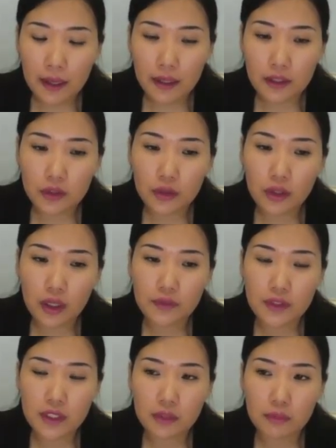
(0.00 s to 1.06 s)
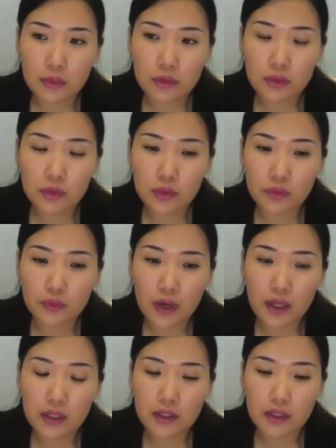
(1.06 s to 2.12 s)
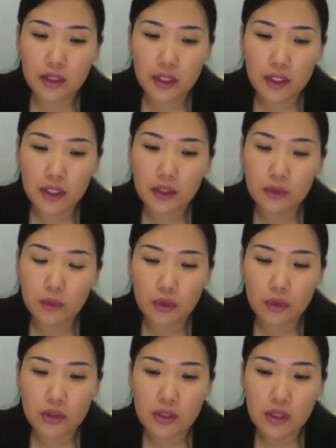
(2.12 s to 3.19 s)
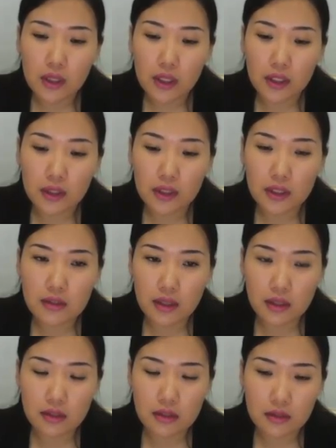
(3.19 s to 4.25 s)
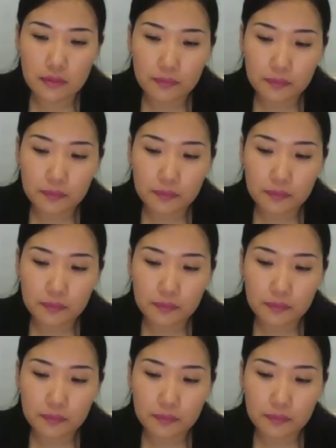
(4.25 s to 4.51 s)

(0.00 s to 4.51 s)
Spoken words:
And you have 10 minutes to find the key words in these texts.